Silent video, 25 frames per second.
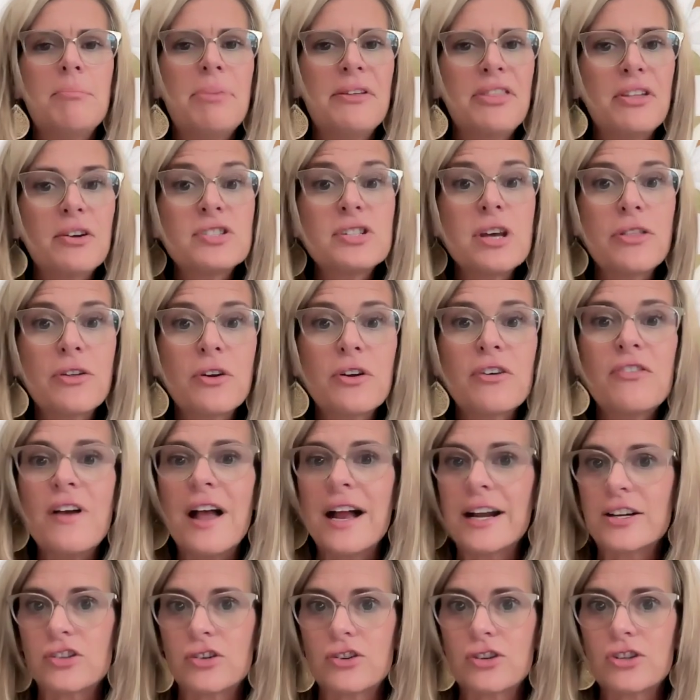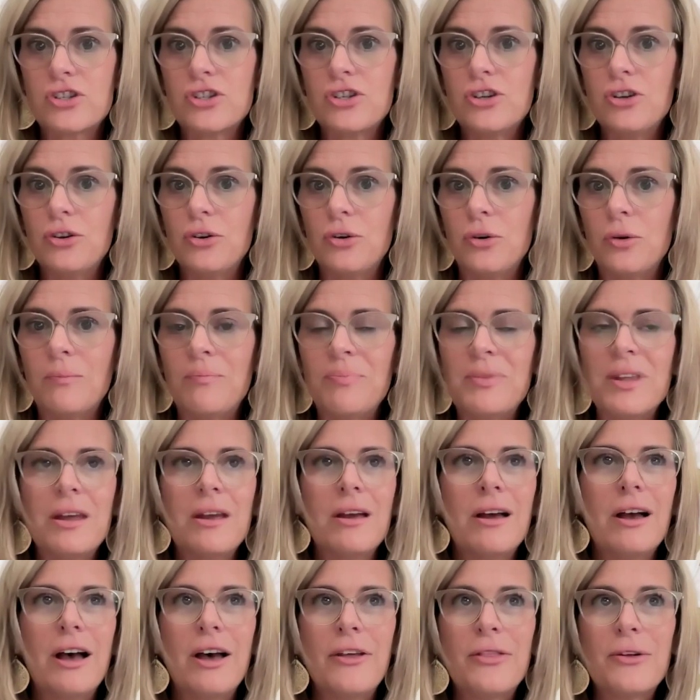But there's other factors too.
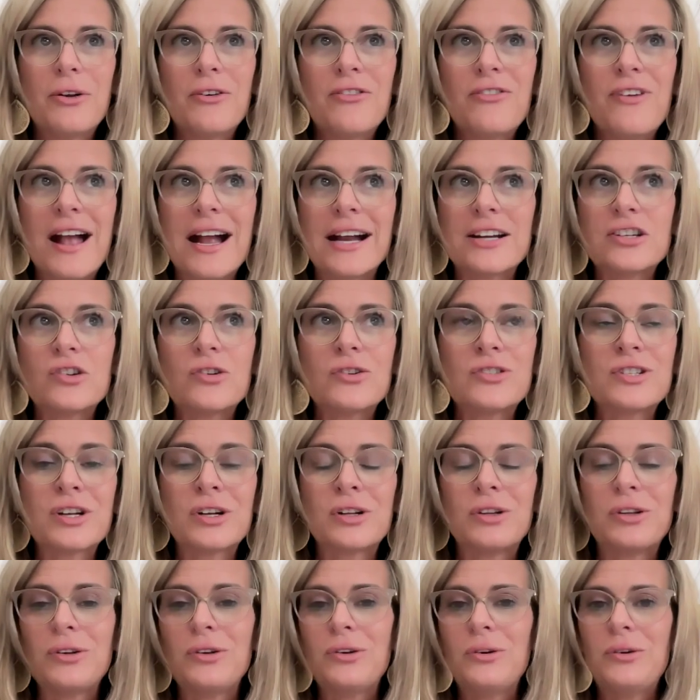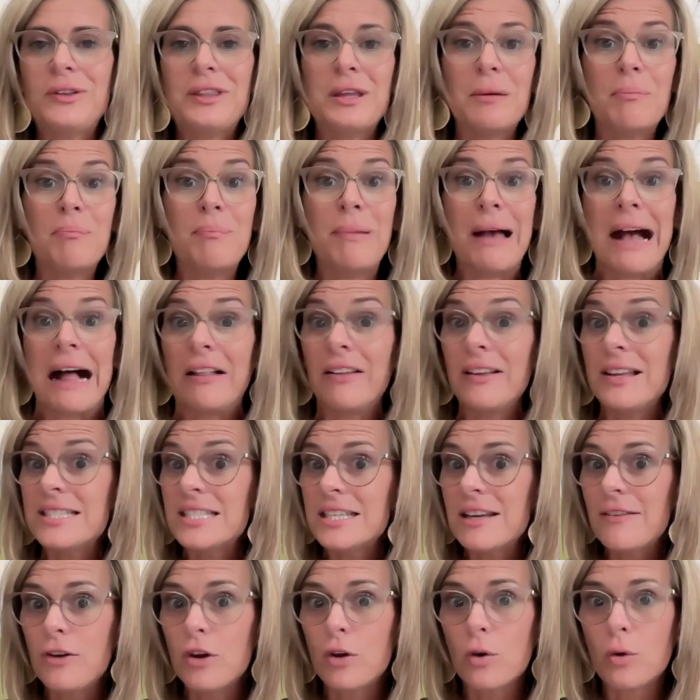Other factors include the
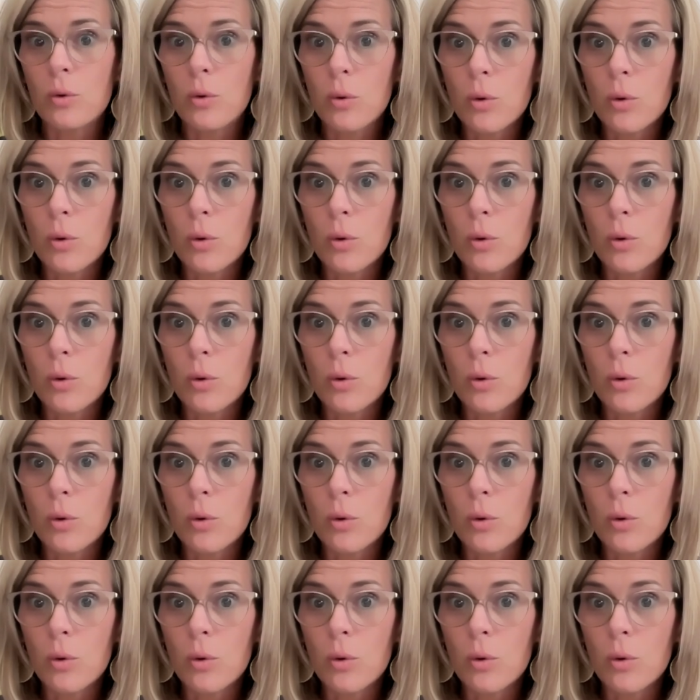balance of your